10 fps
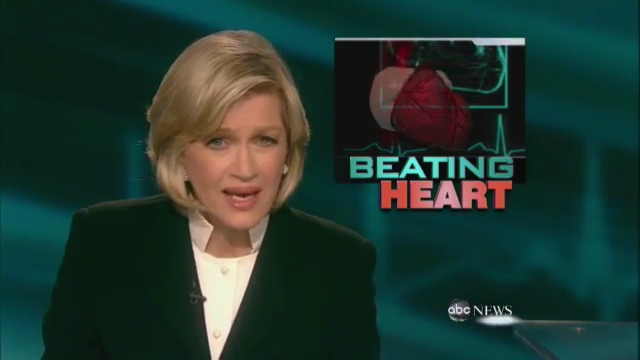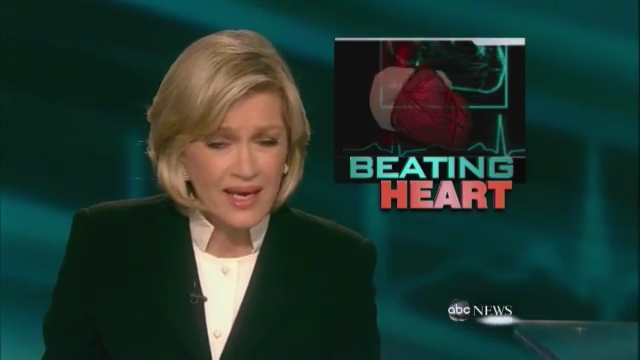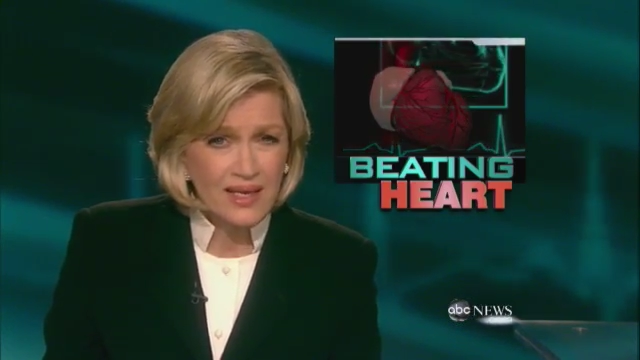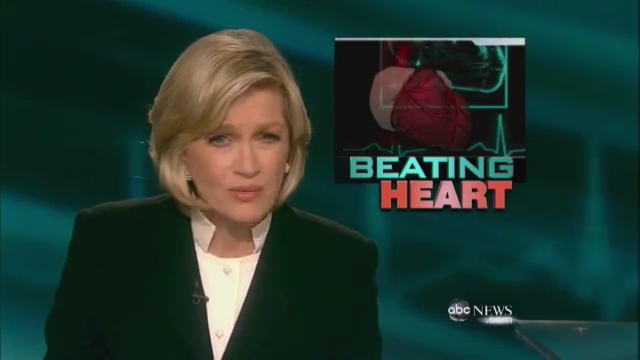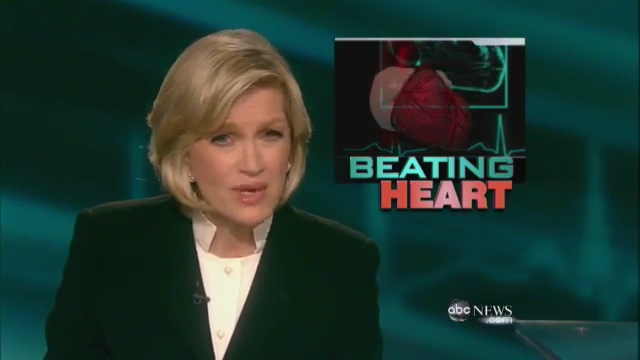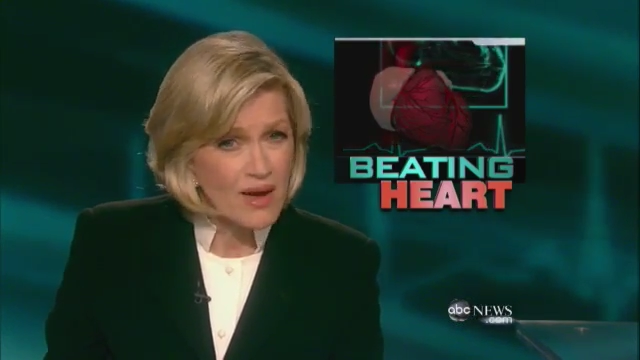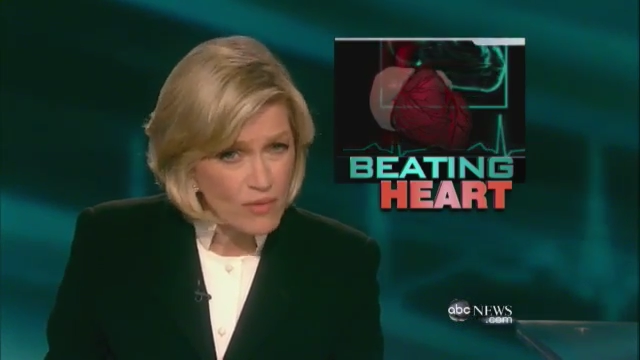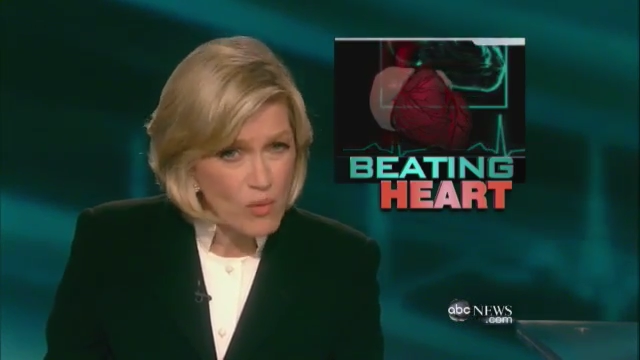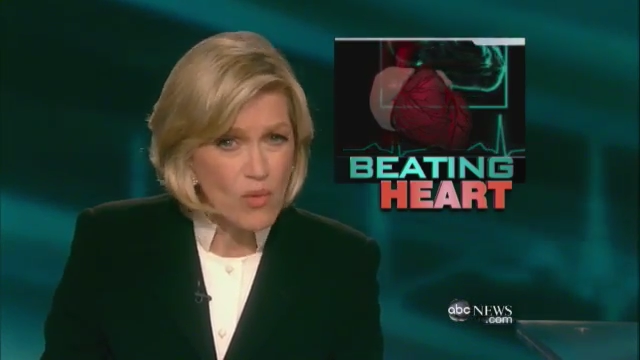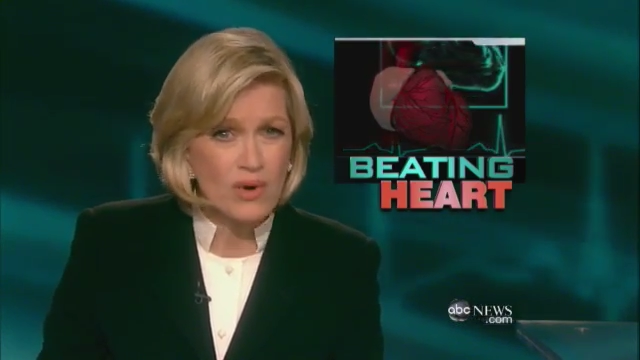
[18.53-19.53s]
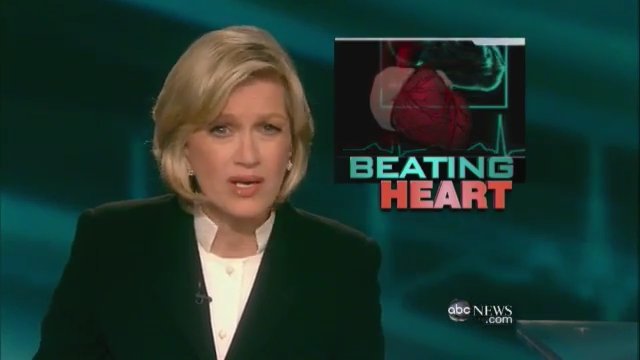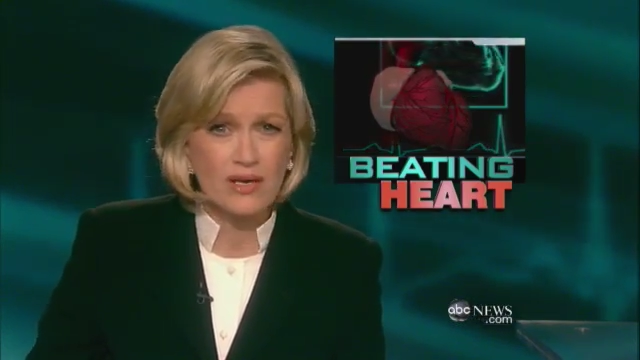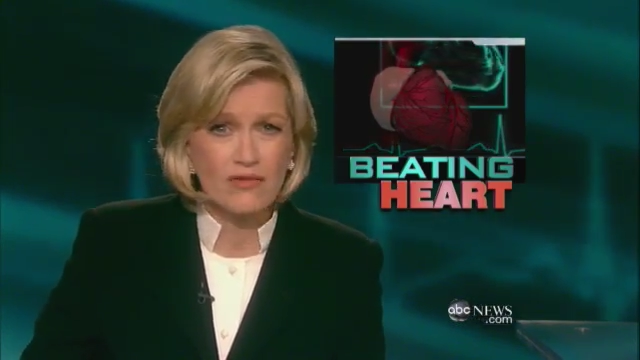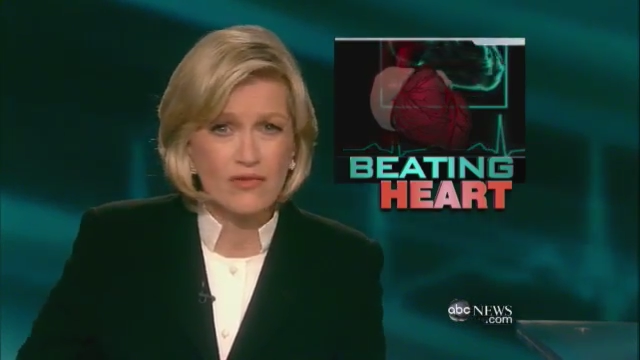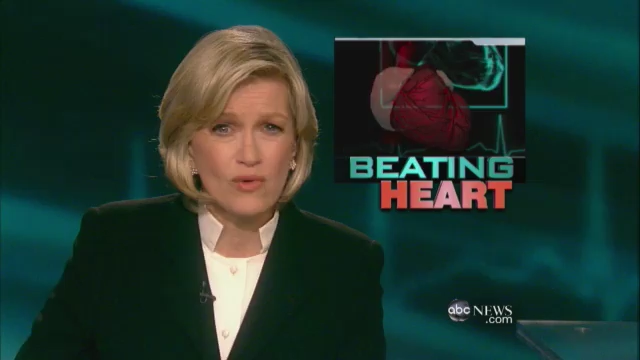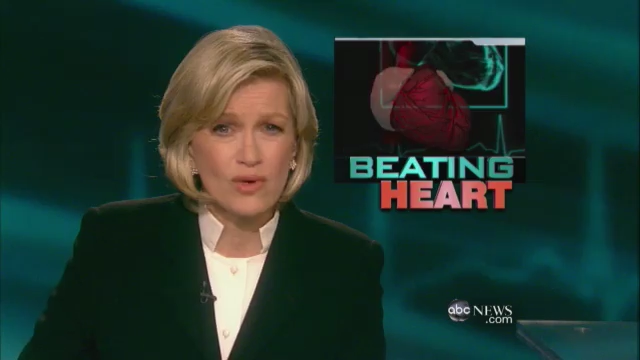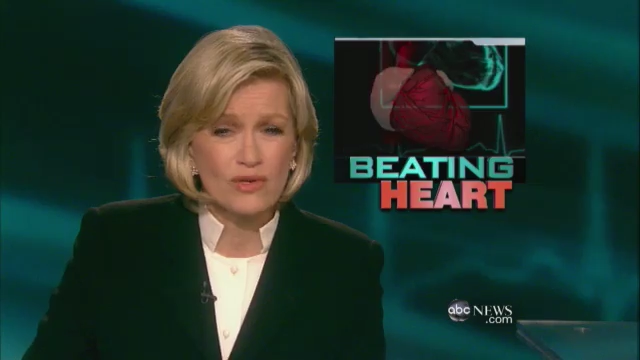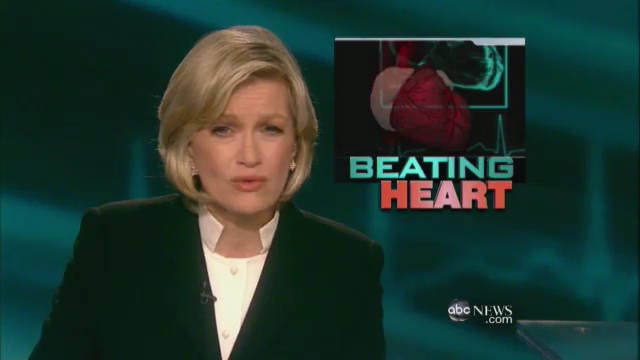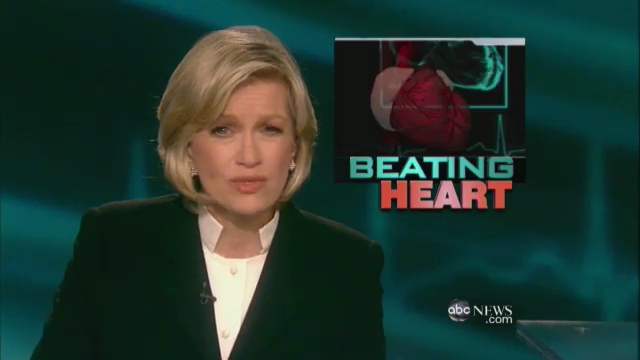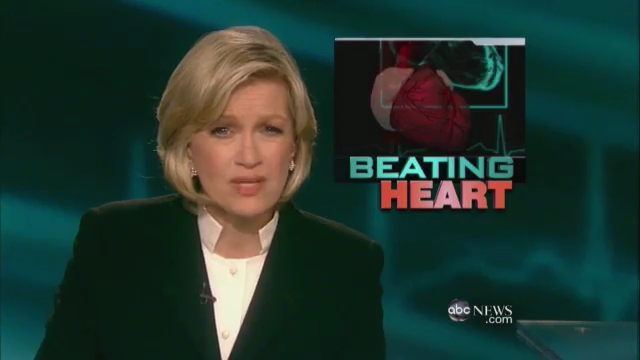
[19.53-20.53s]
And we have a warning for
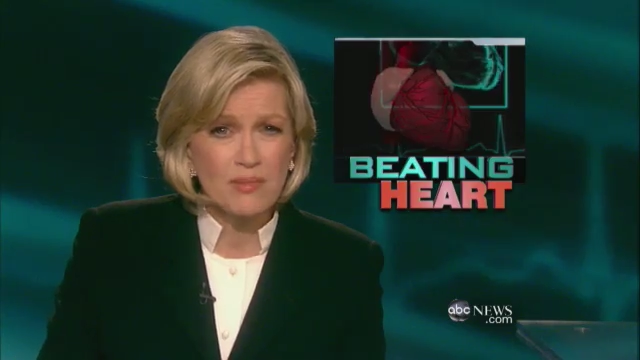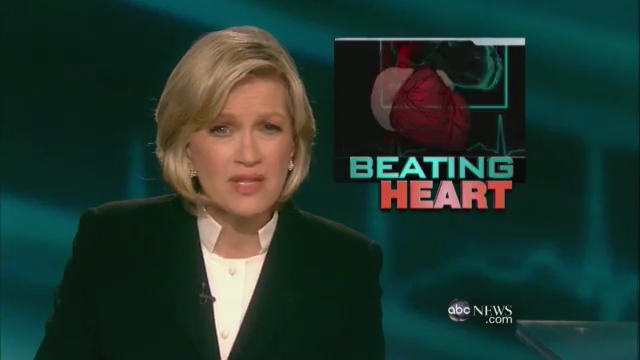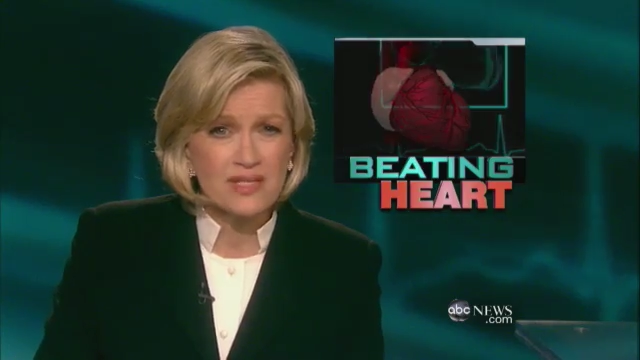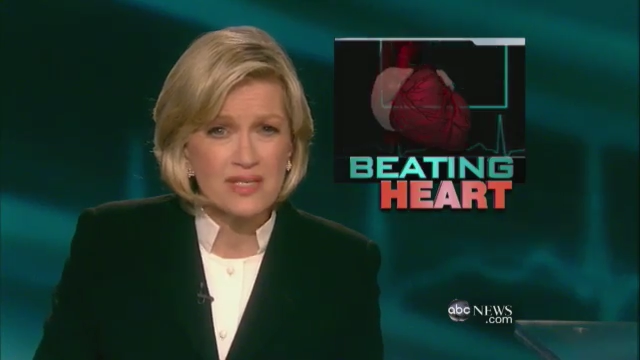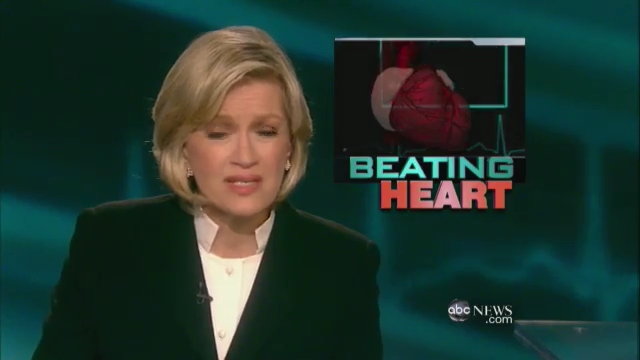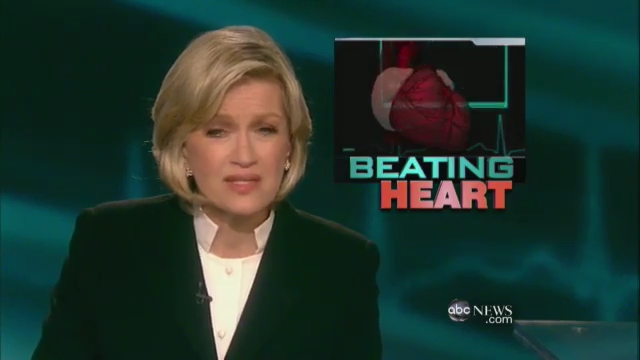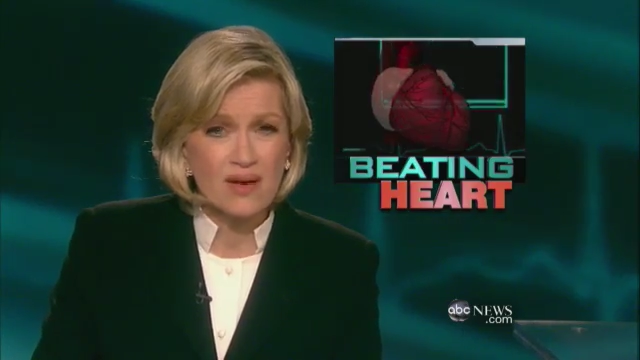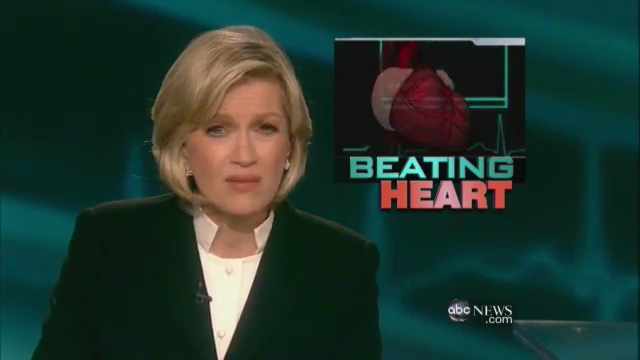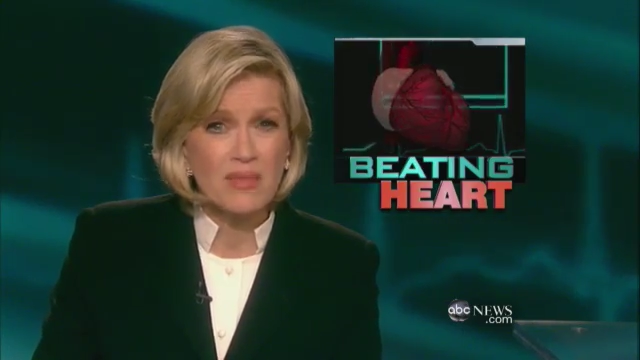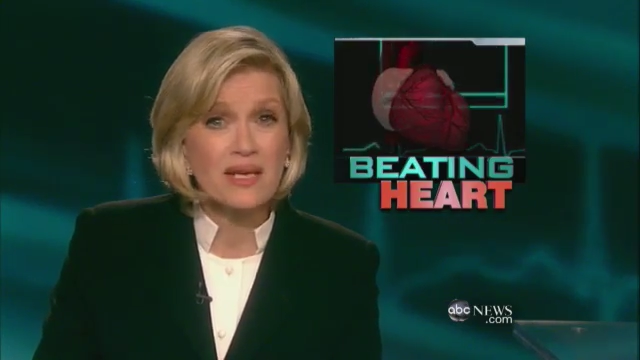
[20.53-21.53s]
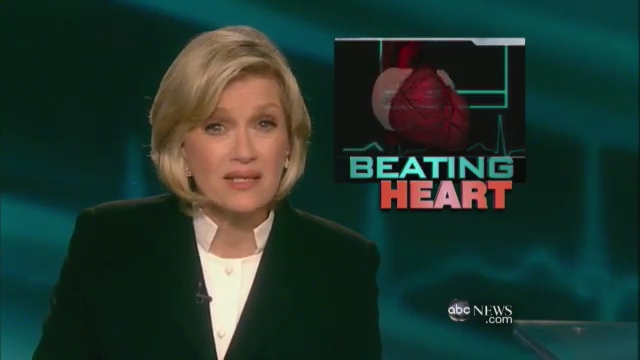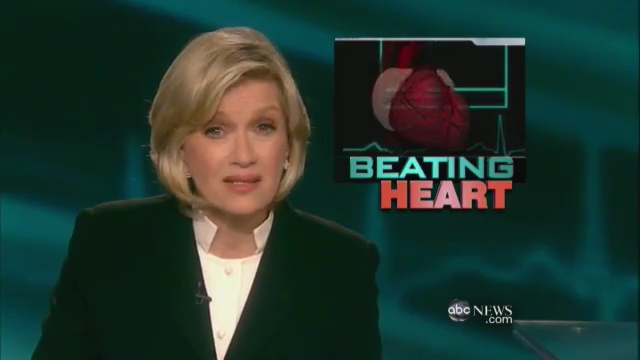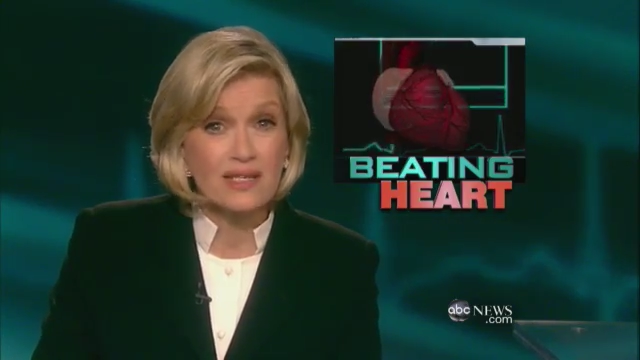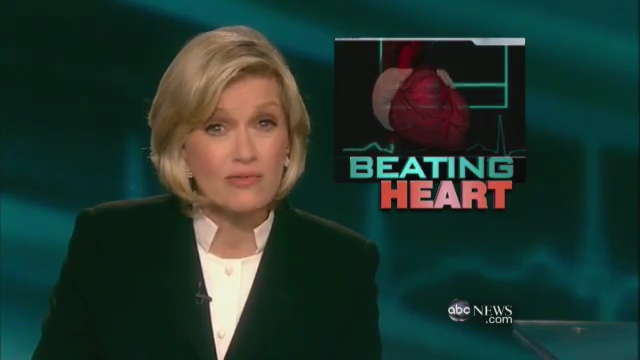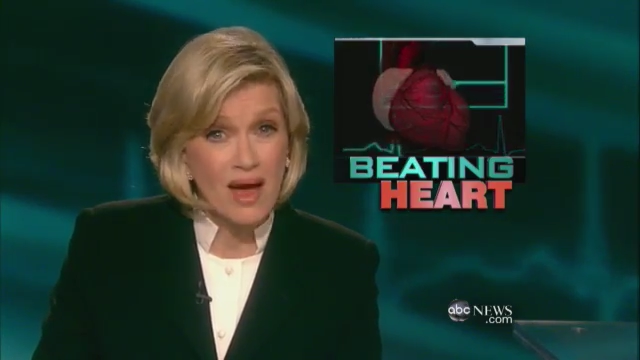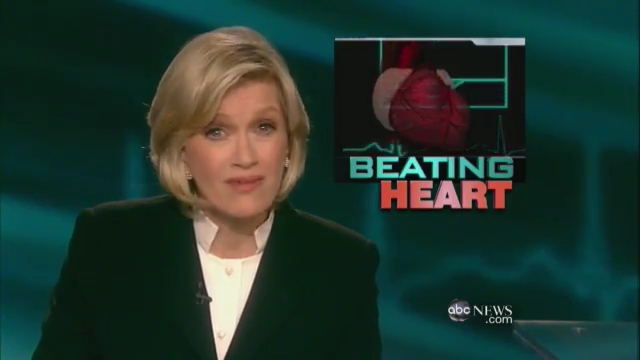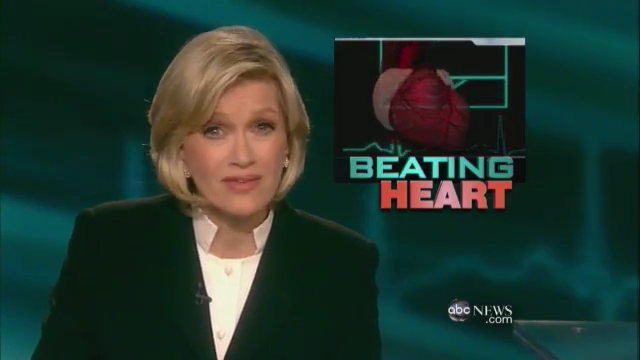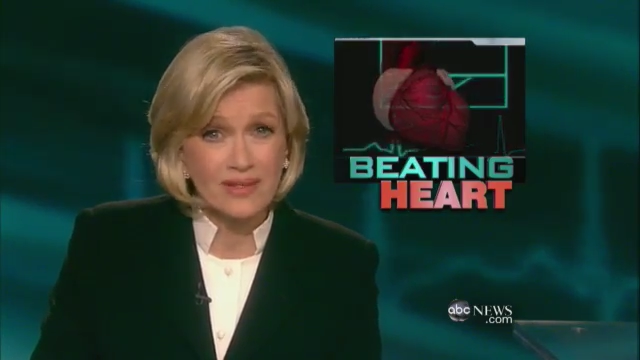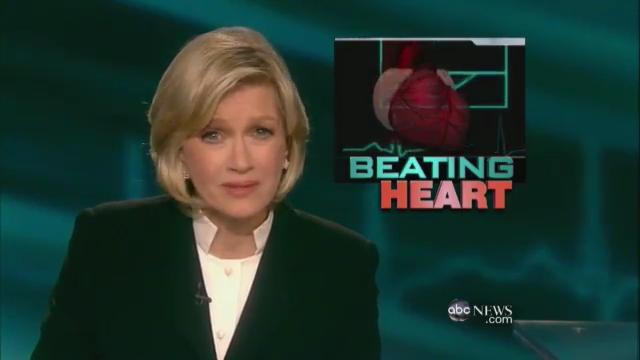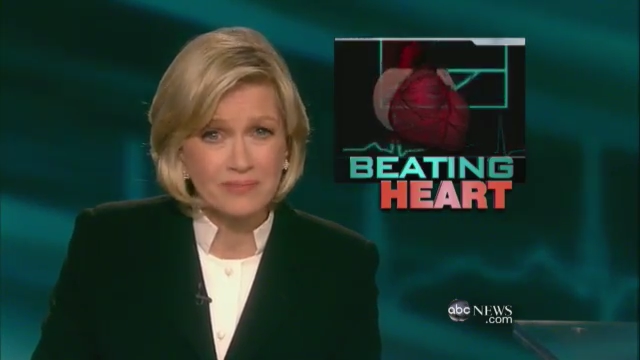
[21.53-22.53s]
you some of the scenes are medically
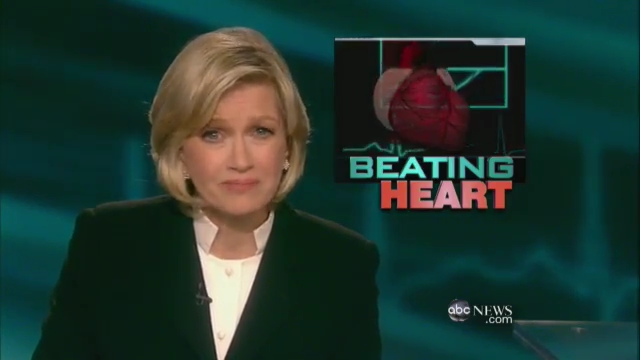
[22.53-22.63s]
graphic.